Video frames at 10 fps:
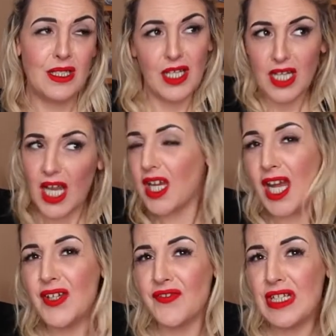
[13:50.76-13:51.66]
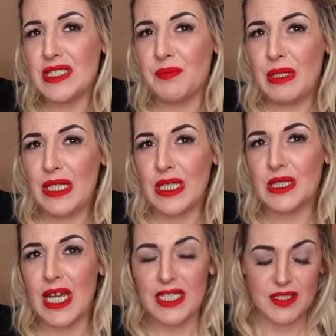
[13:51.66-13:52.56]
It kind of feels a bit like
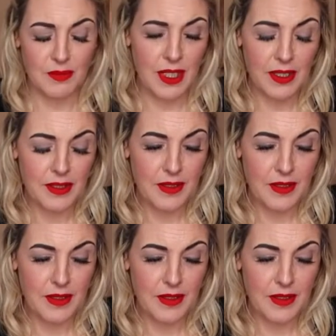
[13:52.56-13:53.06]
that to me.